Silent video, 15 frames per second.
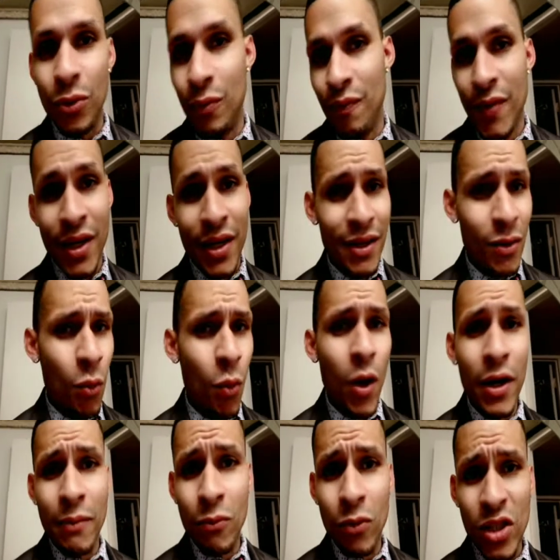1
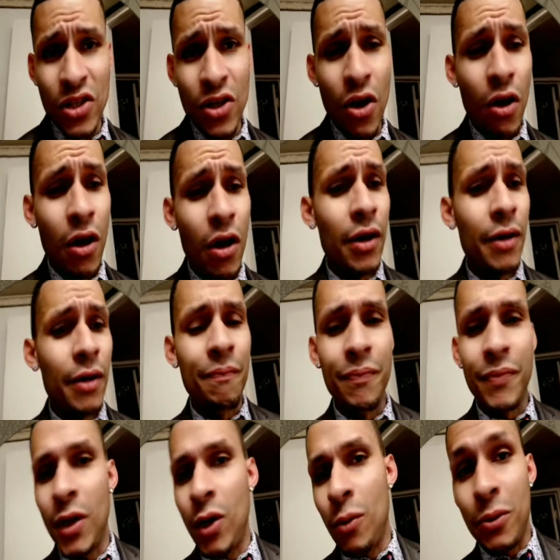star,
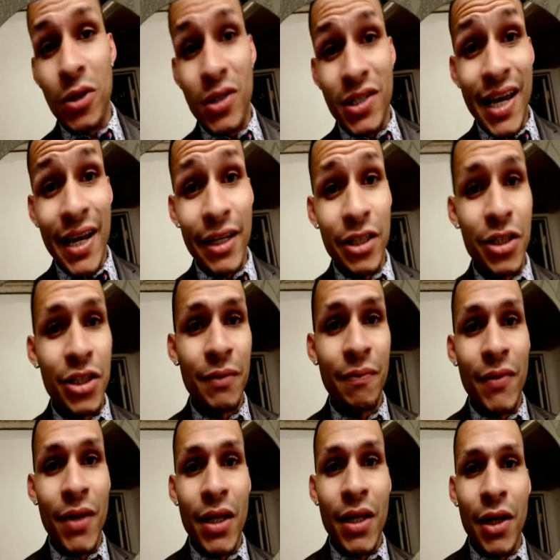percentage,
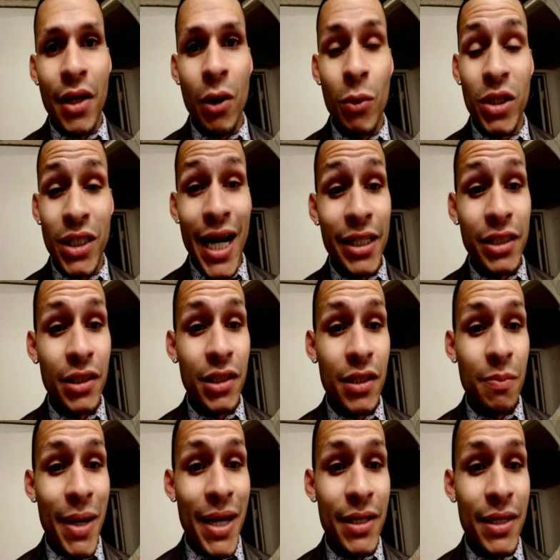which actually just makes
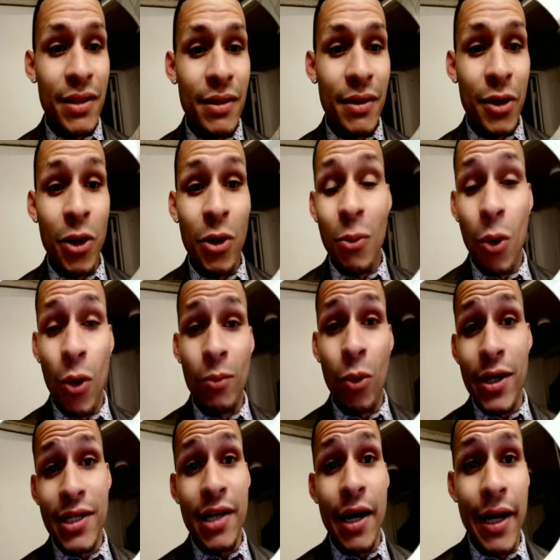it, more and more
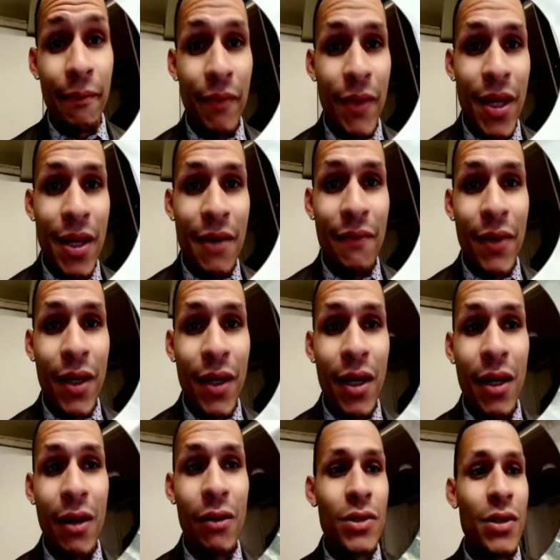exciting. So
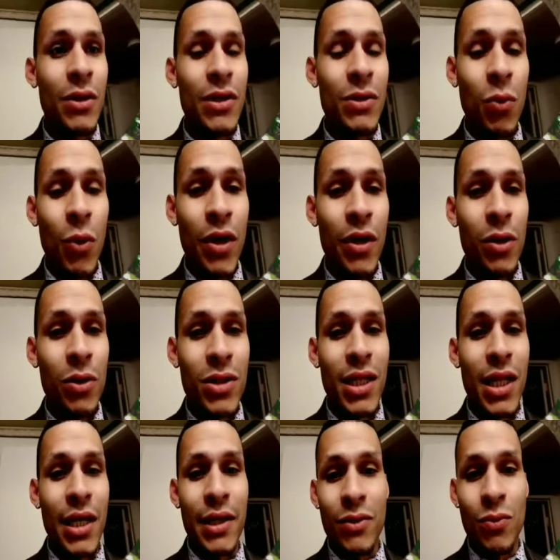it's one of those things
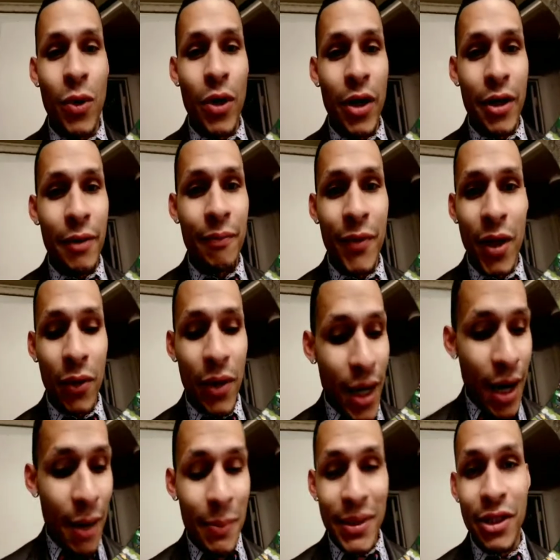where, the
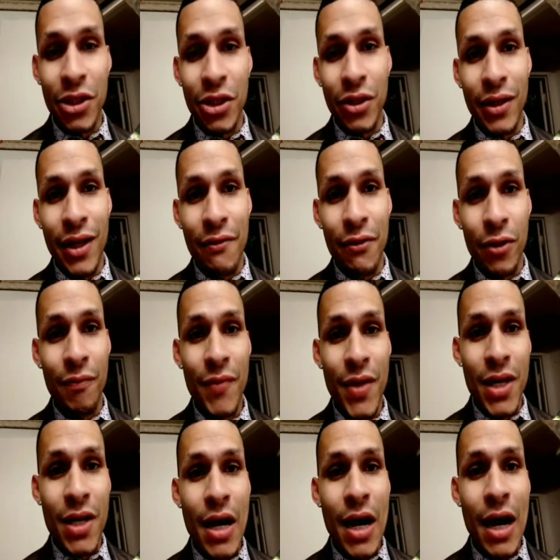competition level
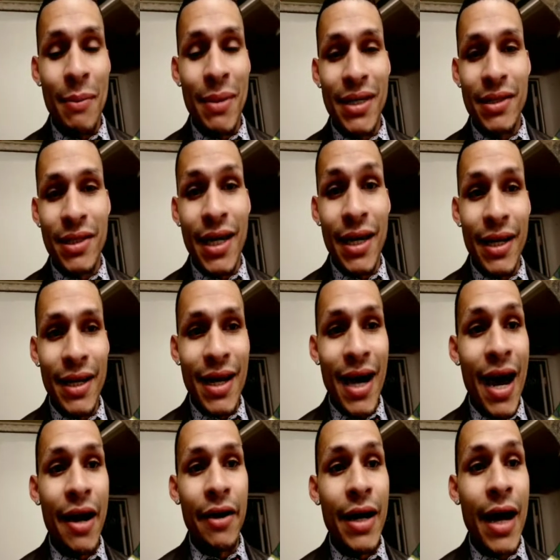is getting higher and
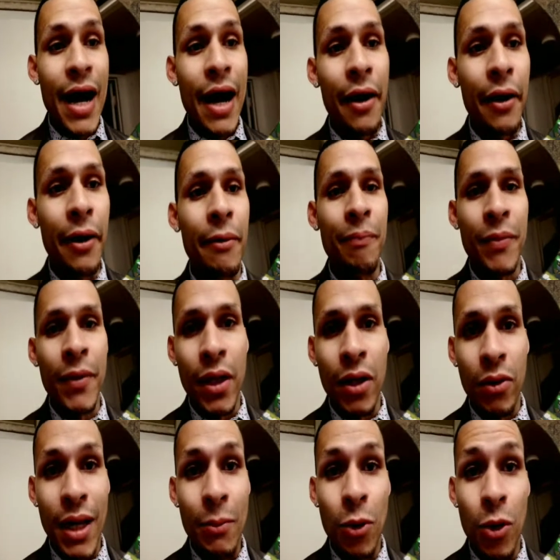higher. A lot more
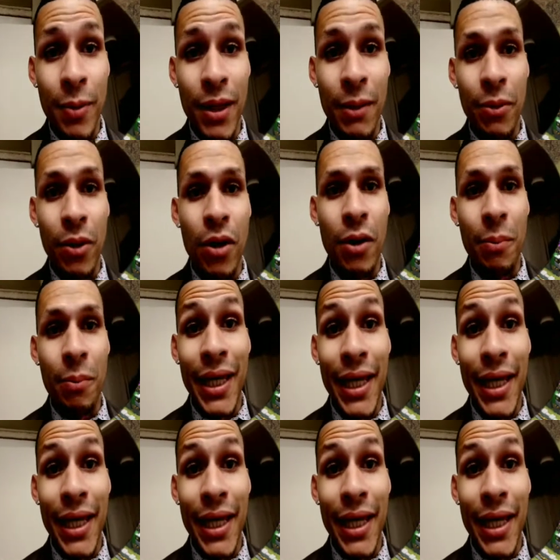people are playing,